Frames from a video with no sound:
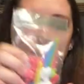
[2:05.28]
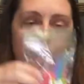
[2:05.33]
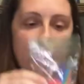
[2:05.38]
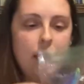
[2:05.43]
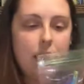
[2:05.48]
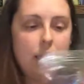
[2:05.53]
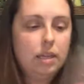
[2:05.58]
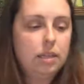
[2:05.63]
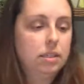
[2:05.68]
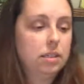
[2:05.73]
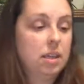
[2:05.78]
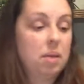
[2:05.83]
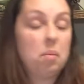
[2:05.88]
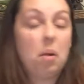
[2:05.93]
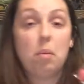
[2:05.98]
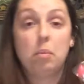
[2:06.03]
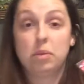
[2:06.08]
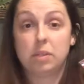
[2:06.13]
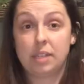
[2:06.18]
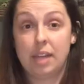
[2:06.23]
And I'm
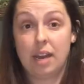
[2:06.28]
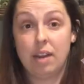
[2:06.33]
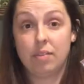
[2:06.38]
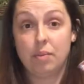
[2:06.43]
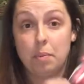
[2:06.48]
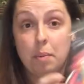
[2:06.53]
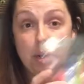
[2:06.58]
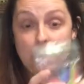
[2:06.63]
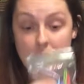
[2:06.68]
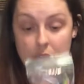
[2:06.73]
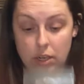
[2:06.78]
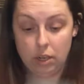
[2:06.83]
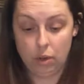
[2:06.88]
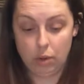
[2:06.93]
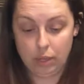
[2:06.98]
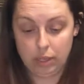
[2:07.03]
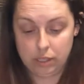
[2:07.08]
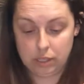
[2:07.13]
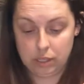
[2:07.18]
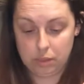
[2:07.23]
almost out of them. I need to go
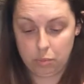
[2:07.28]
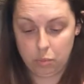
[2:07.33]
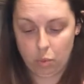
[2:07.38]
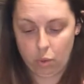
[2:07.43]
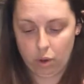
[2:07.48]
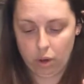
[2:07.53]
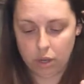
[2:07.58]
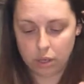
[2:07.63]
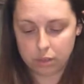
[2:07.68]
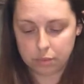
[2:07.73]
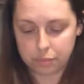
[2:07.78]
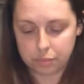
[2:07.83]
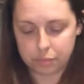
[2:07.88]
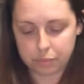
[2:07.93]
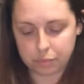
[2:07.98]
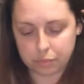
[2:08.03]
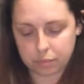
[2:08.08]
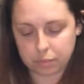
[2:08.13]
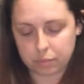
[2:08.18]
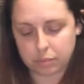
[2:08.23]
get some more.
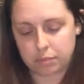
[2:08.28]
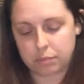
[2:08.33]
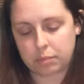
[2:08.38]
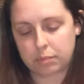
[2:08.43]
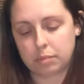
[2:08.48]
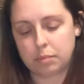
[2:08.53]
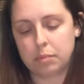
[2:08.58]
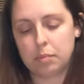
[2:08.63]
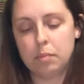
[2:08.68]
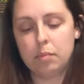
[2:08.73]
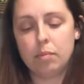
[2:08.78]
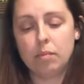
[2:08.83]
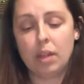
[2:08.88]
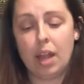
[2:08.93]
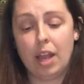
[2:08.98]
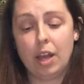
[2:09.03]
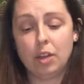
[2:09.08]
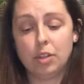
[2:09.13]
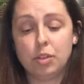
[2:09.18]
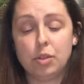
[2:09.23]

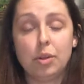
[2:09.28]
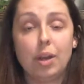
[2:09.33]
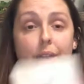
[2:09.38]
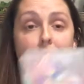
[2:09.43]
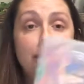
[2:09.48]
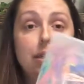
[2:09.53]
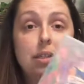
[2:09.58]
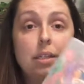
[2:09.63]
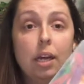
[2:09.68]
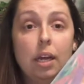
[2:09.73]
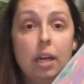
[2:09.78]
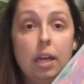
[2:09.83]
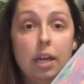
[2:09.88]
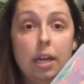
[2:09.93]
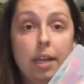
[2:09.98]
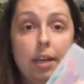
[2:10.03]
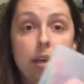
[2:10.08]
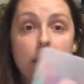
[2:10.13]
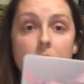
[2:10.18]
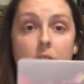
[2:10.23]
I also got a
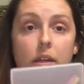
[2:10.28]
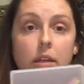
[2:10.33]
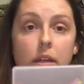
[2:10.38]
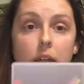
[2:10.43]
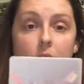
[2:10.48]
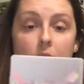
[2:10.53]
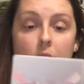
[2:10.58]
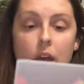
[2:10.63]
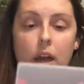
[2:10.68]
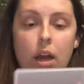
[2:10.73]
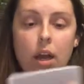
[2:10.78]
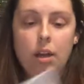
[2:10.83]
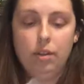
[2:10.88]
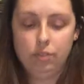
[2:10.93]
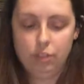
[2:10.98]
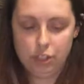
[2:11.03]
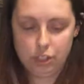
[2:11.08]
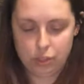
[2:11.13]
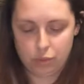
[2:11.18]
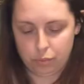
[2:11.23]
ton
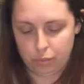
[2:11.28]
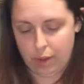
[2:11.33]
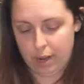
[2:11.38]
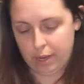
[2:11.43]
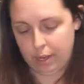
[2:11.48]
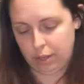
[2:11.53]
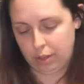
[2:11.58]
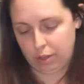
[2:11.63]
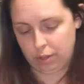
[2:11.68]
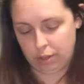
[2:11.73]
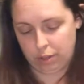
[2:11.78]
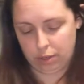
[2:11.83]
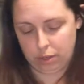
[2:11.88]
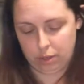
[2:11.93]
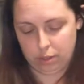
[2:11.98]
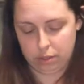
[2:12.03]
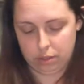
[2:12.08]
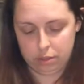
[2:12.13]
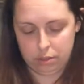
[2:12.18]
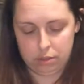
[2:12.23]
of just
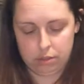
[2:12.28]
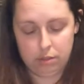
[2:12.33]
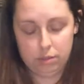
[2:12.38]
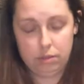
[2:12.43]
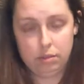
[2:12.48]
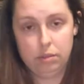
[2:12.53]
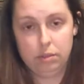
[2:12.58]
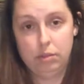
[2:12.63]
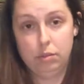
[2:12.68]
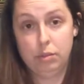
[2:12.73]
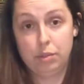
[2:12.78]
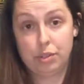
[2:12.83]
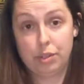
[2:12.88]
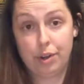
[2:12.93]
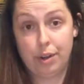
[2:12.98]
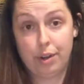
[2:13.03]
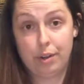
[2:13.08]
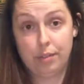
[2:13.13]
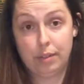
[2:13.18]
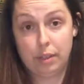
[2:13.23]
regular, oh,
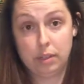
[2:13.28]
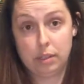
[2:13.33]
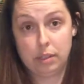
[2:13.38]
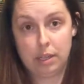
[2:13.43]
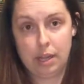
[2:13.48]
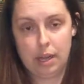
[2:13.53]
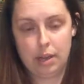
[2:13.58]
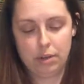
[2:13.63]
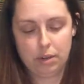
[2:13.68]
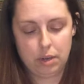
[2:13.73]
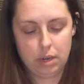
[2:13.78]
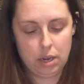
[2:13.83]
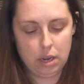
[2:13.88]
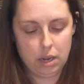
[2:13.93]
sorry if that's loud,